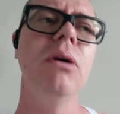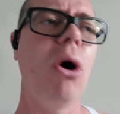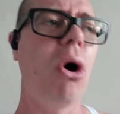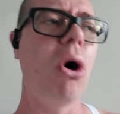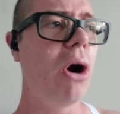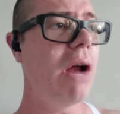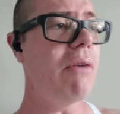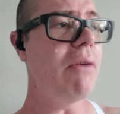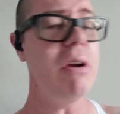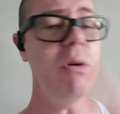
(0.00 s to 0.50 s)

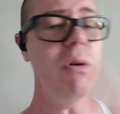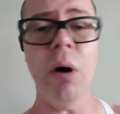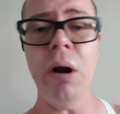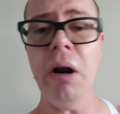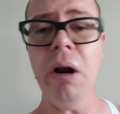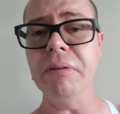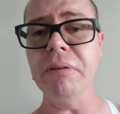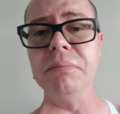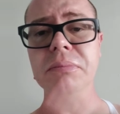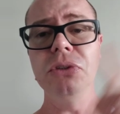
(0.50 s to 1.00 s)
or every one
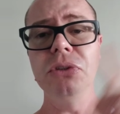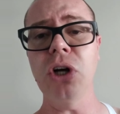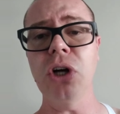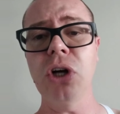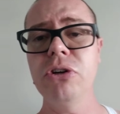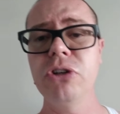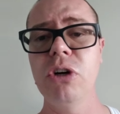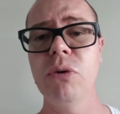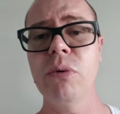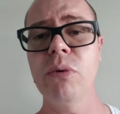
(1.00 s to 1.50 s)
of them
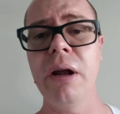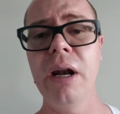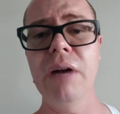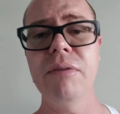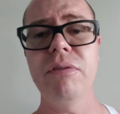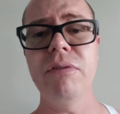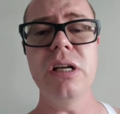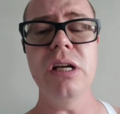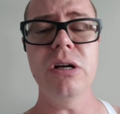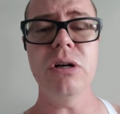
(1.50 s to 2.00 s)
turned you around
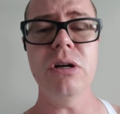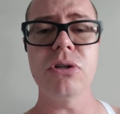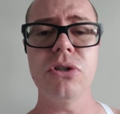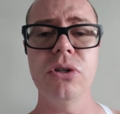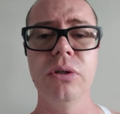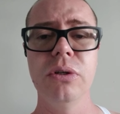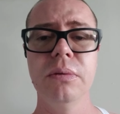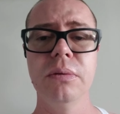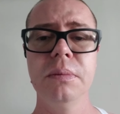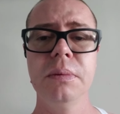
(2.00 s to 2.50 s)
every year or
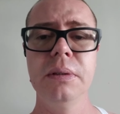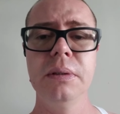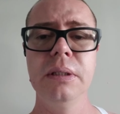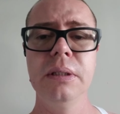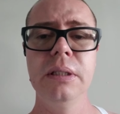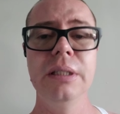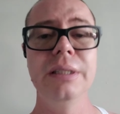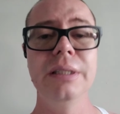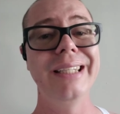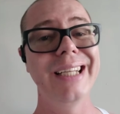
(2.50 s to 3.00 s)
two
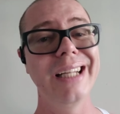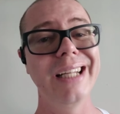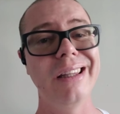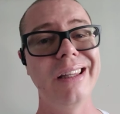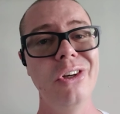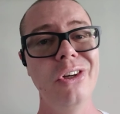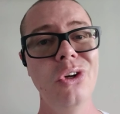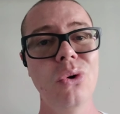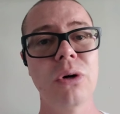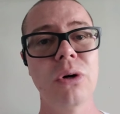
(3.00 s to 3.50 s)
to get the
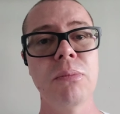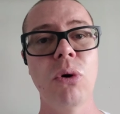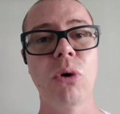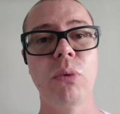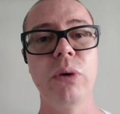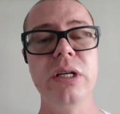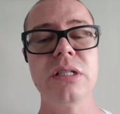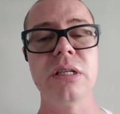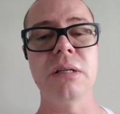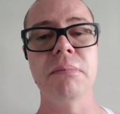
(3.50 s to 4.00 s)
newer, more
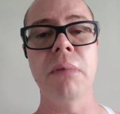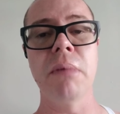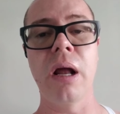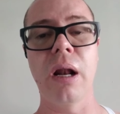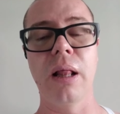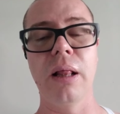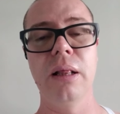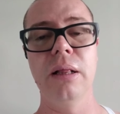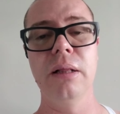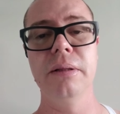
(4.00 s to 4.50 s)
recent
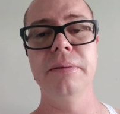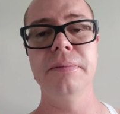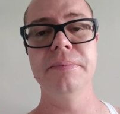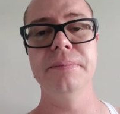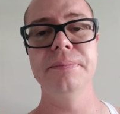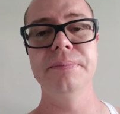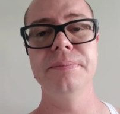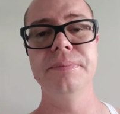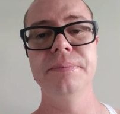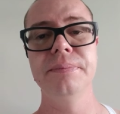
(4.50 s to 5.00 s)
model?
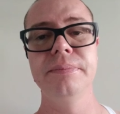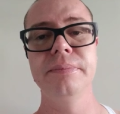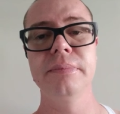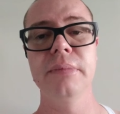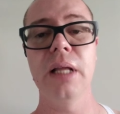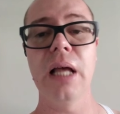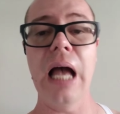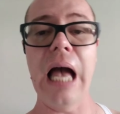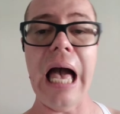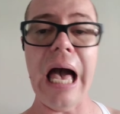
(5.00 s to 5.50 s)

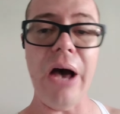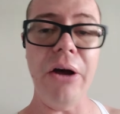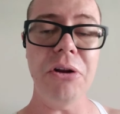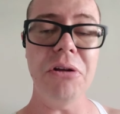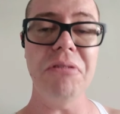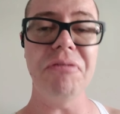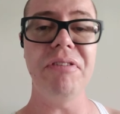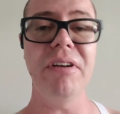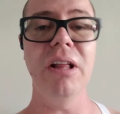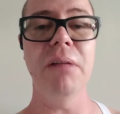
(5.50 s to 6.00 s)
How do
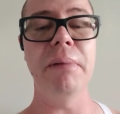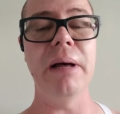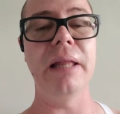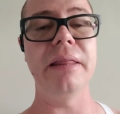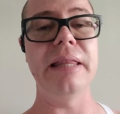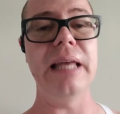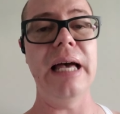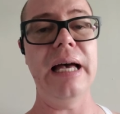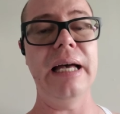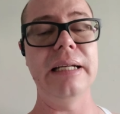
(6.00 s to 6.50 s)
you feel
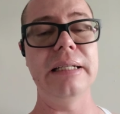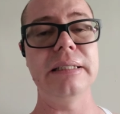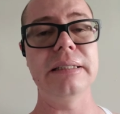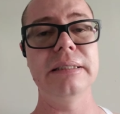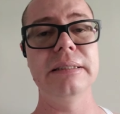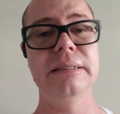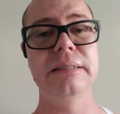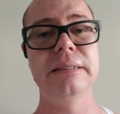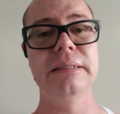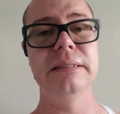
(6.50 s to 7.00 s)
about that?
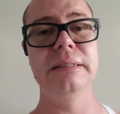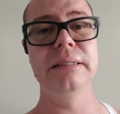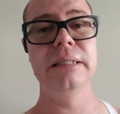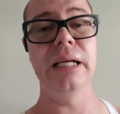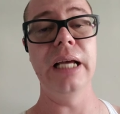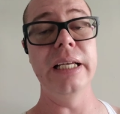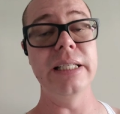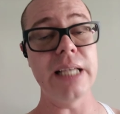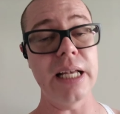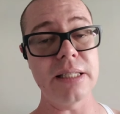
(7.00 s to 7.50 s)

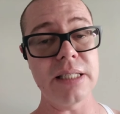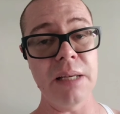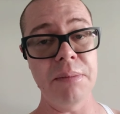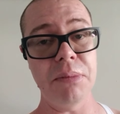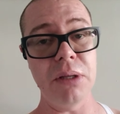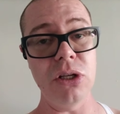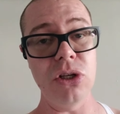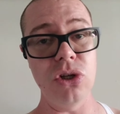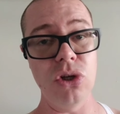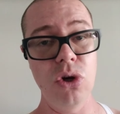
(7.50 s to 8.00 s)
Is that
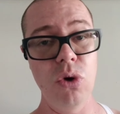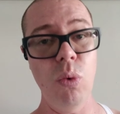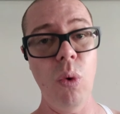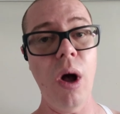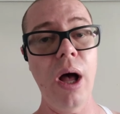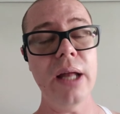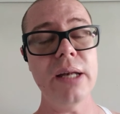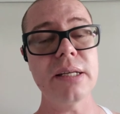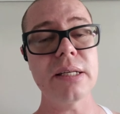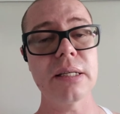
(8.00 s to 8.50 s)
something you
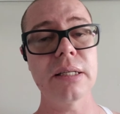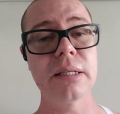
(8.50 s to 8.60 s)
want?